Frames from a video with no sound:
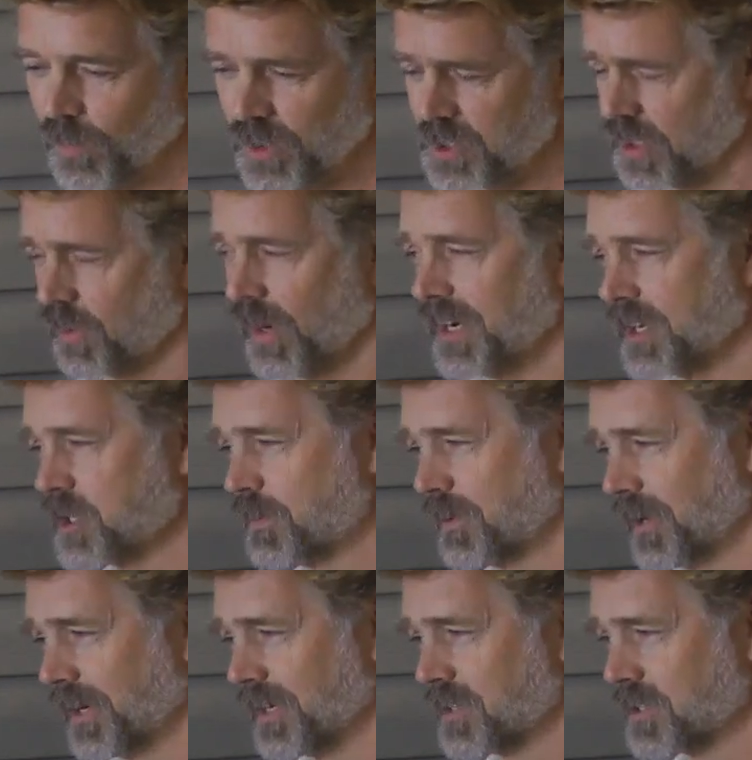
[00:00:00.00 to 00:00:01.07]
Was a great
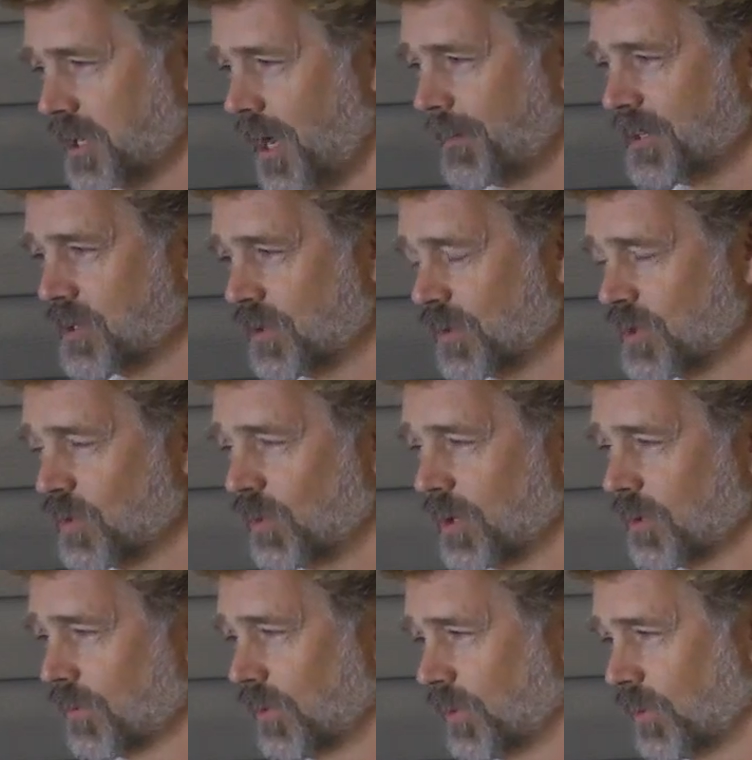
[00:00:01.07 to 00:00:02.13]
experience. Tommy Tune's a
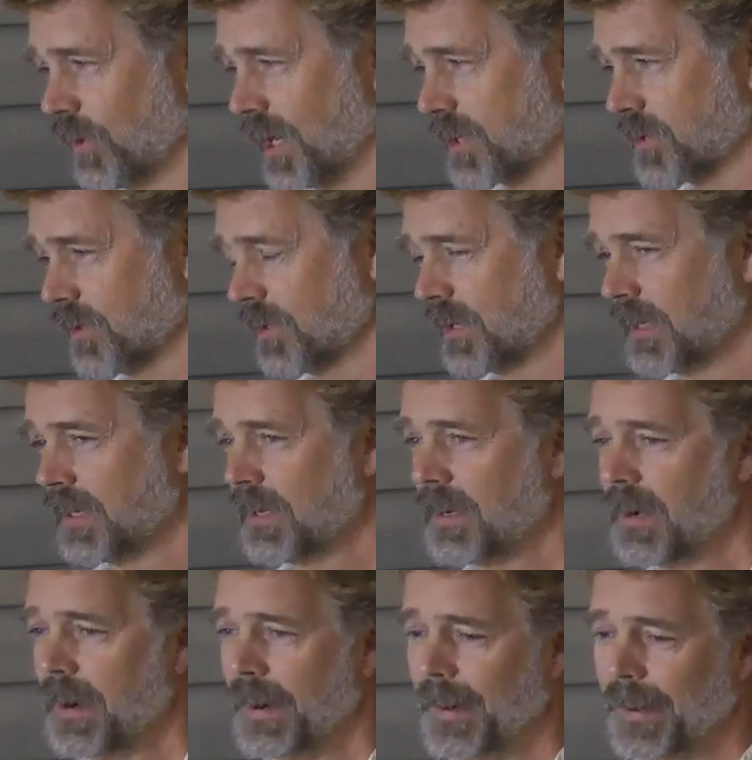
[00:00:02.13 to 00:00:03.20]
wonderful director.
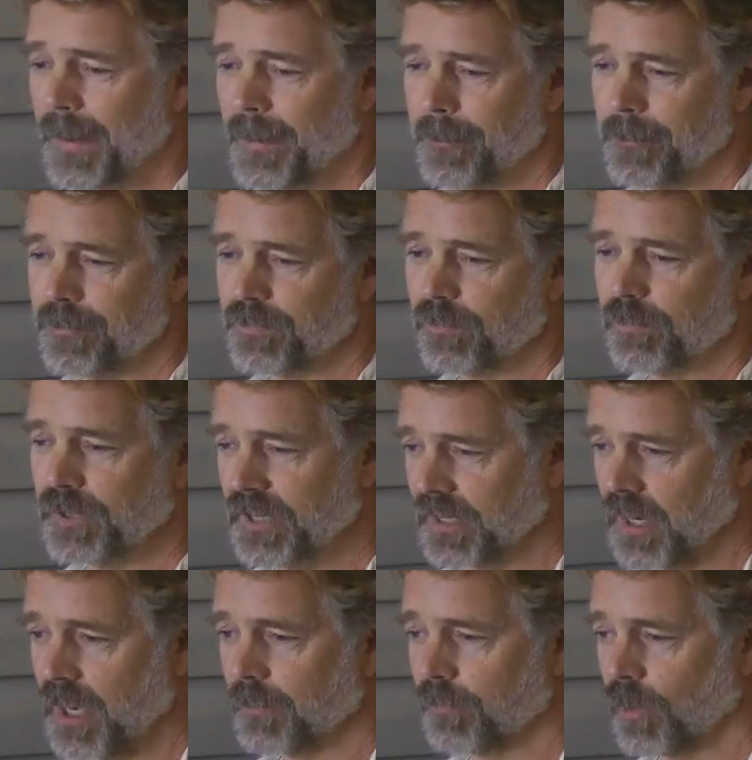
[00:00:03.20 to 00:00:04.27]

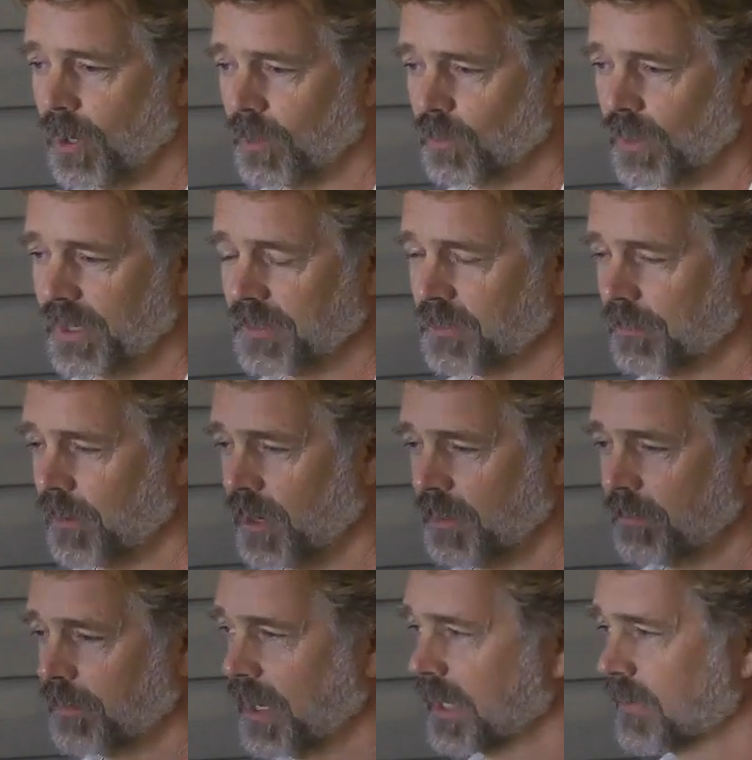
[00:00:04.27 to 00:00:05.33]
Being on Broadway at the
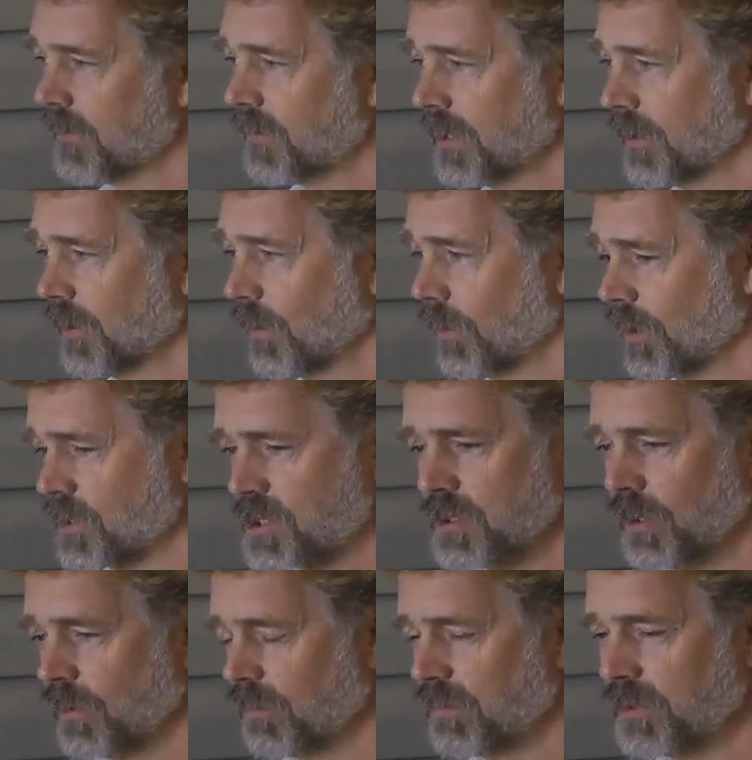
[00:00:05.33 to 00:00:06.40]
Martin Beck Theater, where
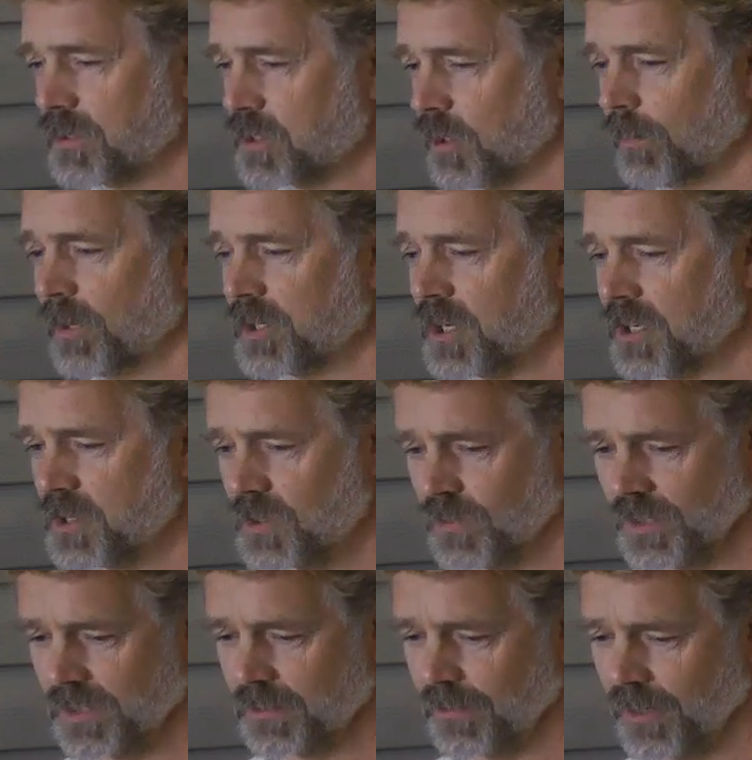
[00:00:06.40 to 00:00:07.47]
there's so much
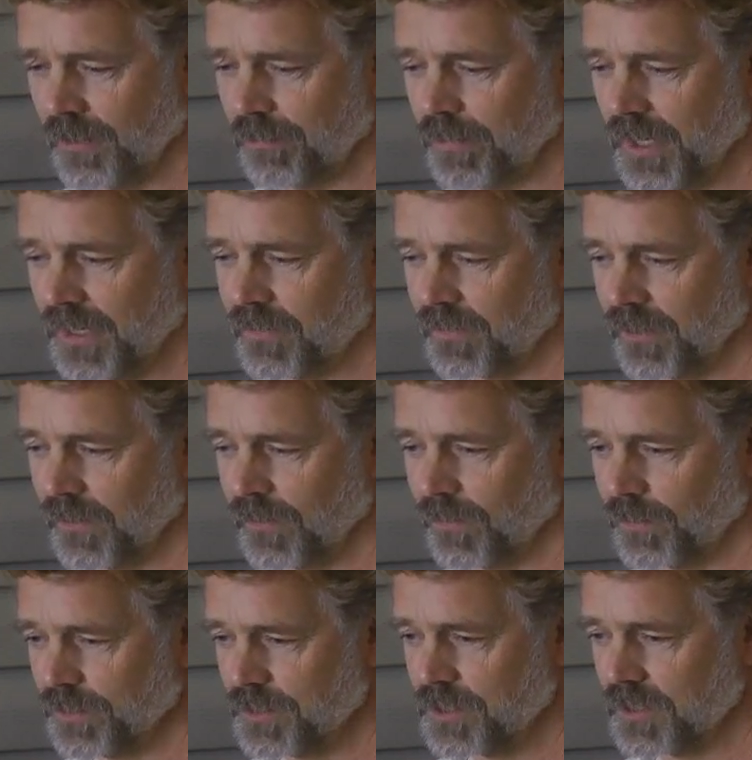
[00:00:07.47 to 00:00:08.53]
history at the Martin Beck Theater,
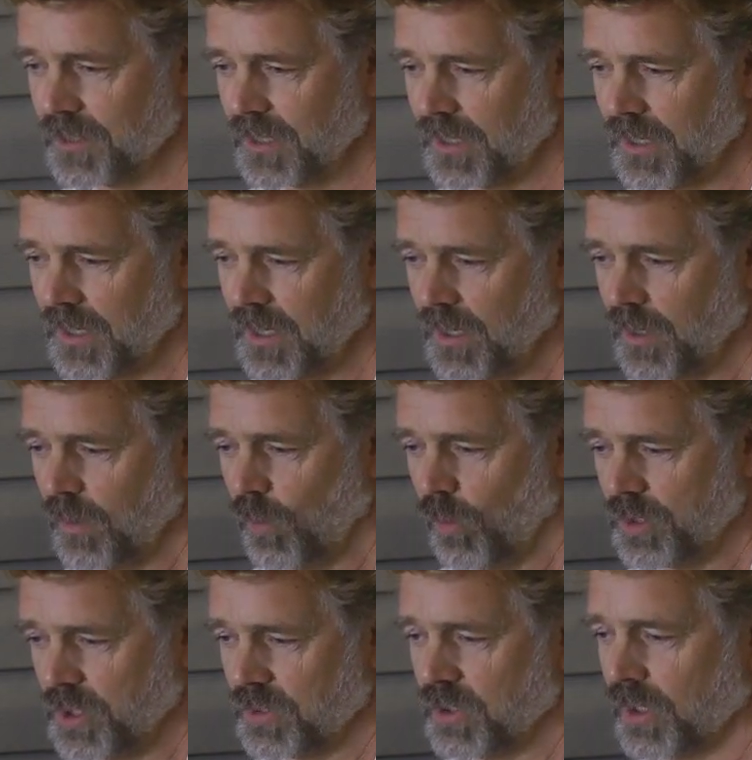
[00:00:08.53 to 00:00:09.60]

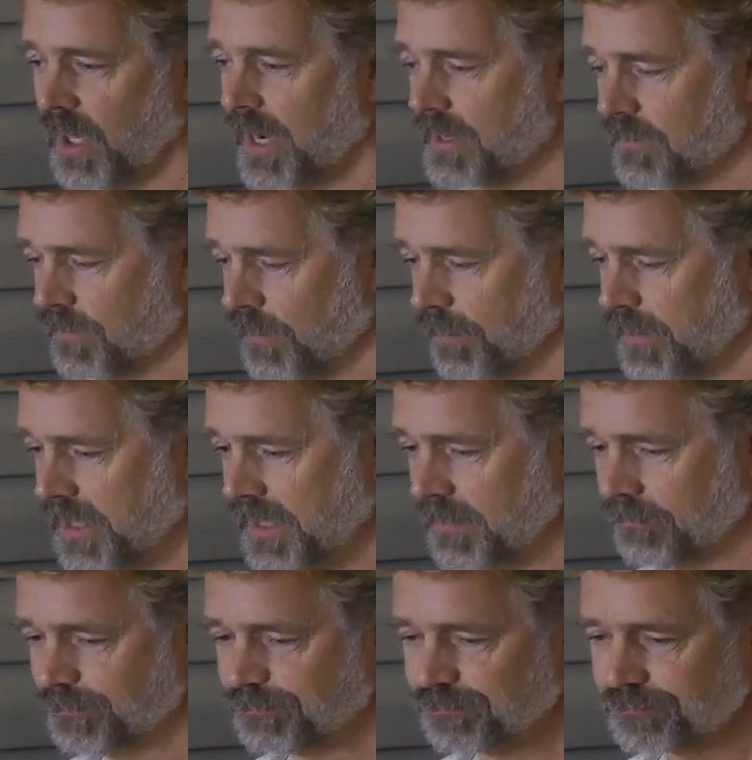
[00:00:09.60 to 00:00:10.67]
was a delight for
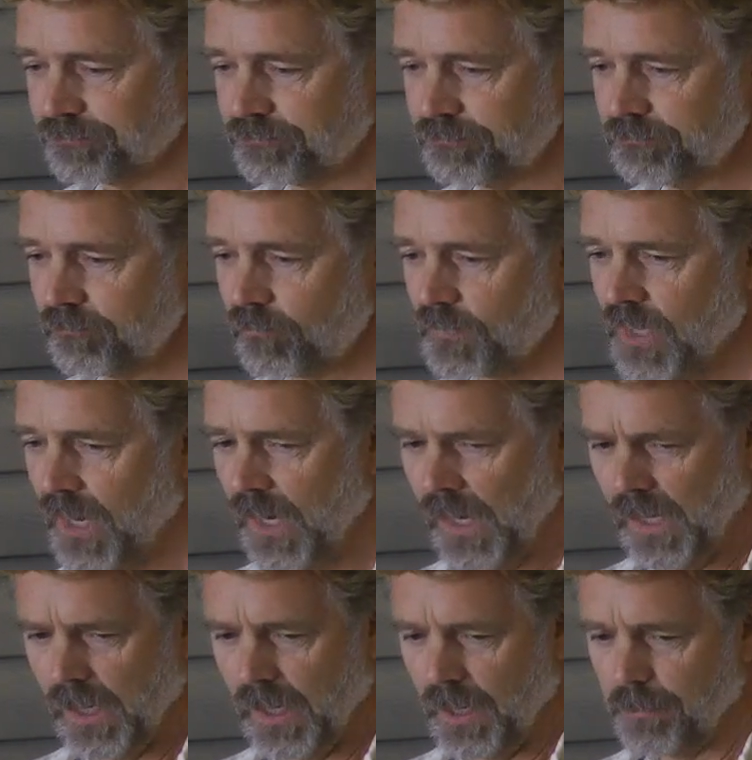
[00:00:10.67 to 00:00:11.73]
me.
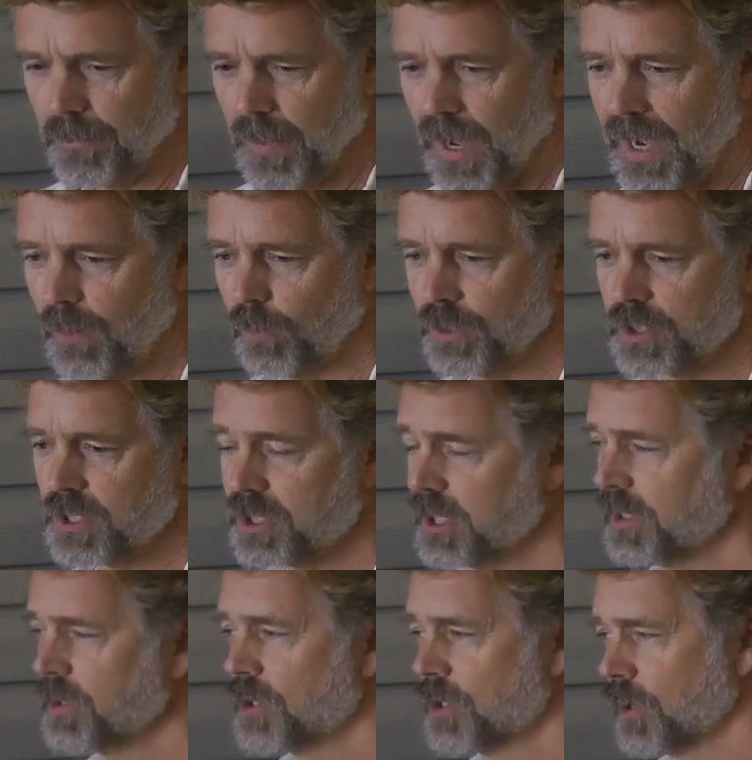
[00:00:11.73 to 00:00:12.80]
I was
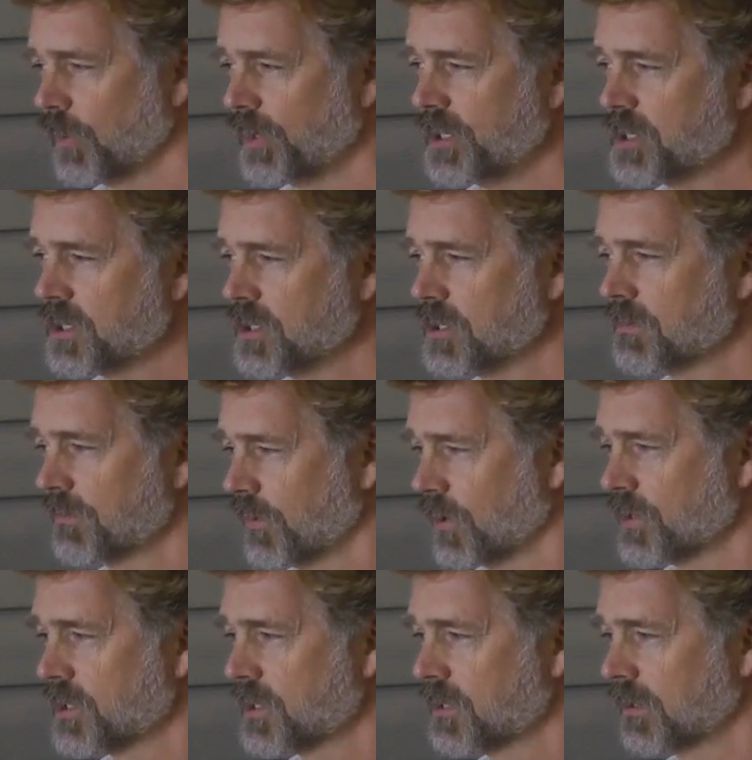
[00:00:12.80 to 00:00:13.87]
Sid Charice's
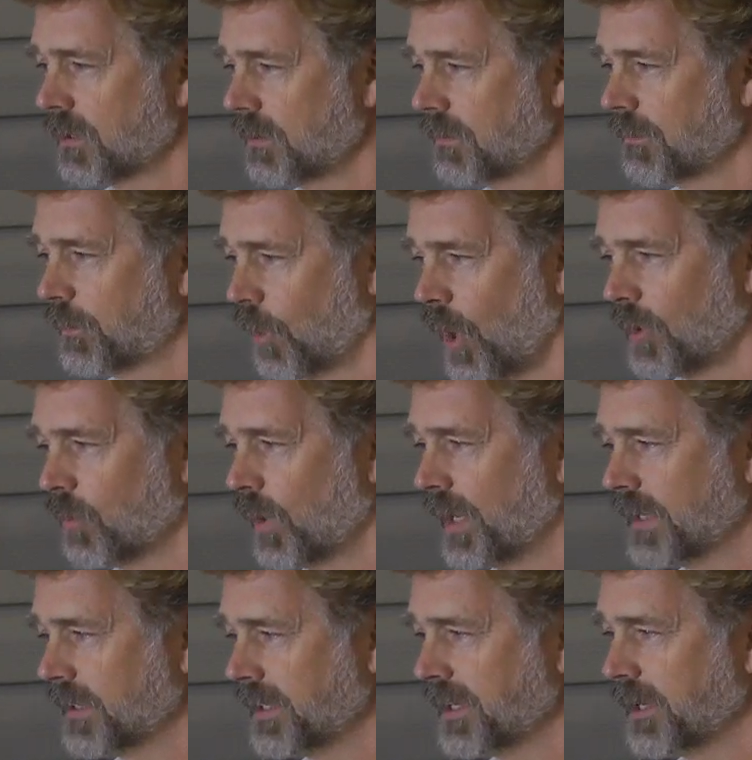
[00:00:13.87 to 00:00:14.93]
first
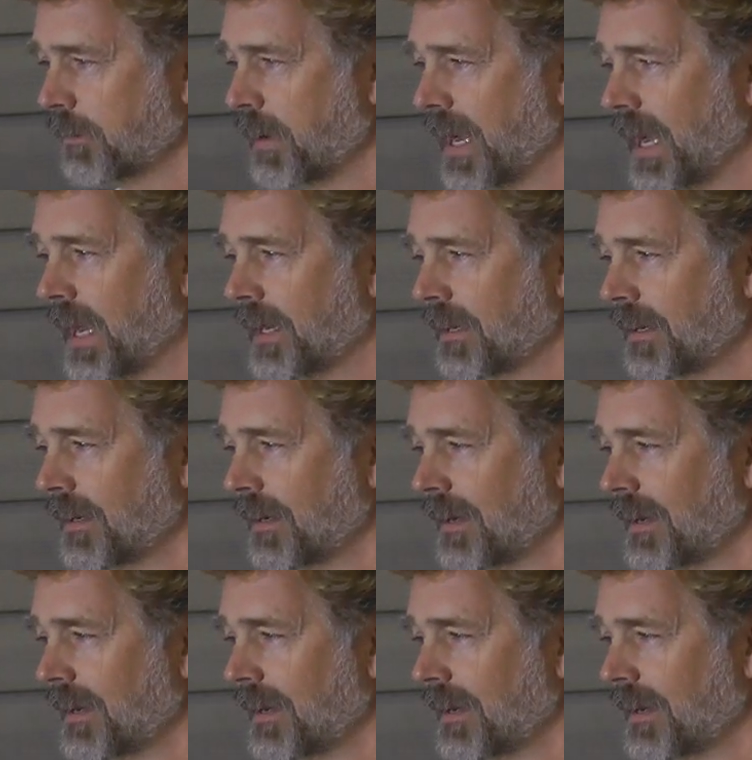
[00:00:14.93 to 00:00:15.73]
Broadway leading man.